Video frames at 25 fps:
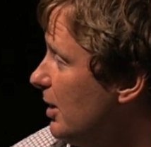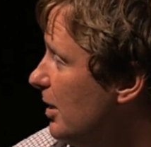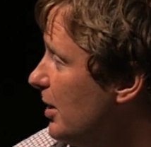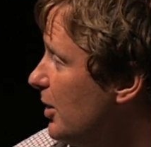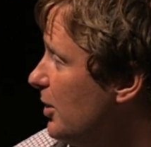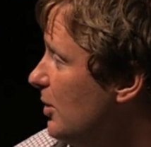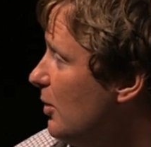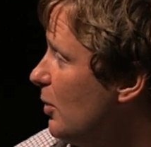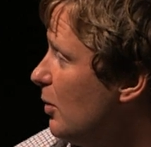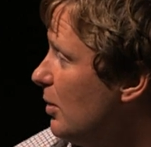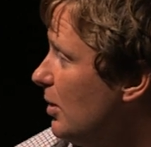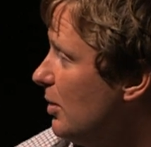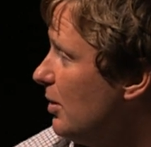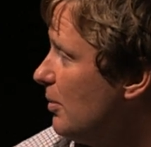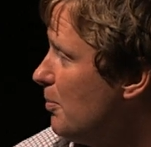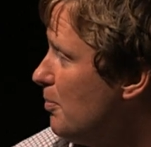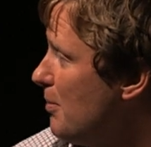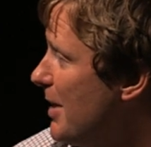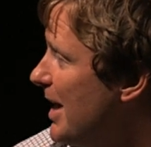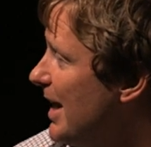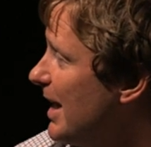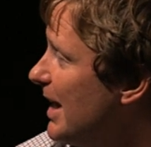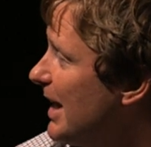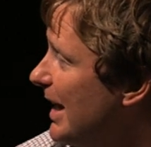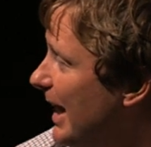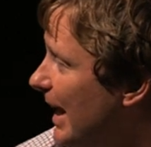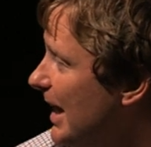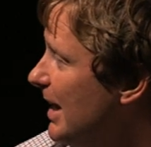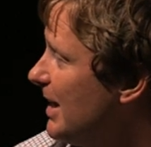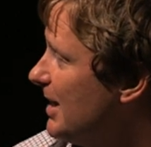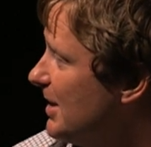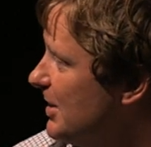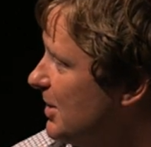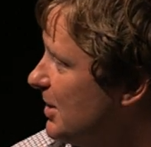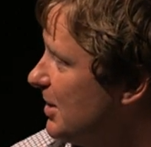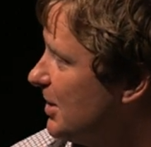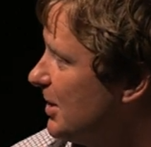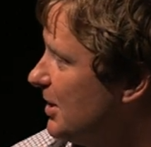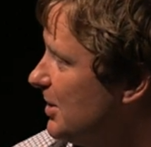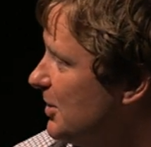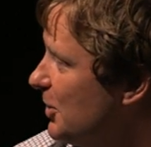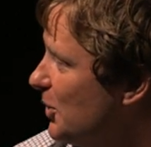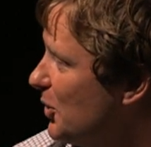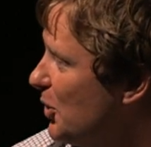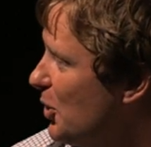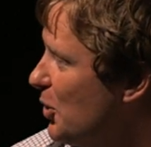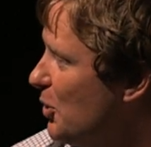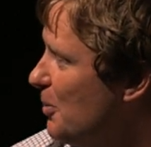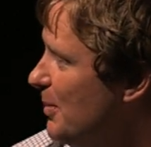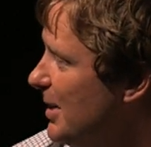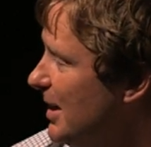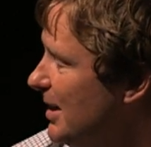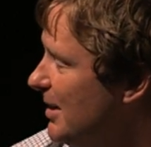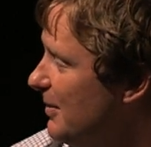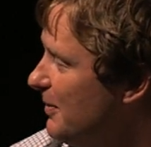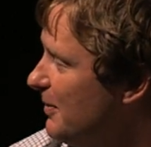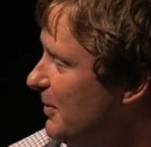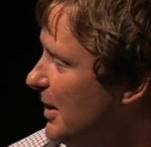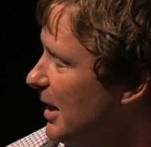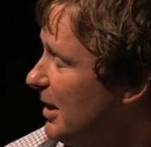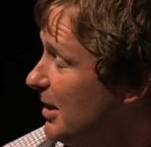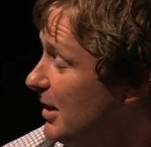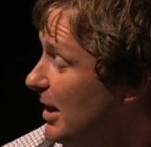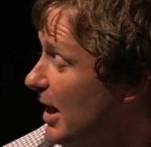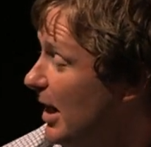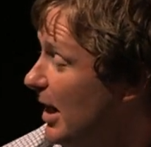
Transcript: a young Manc to, to come in and, and,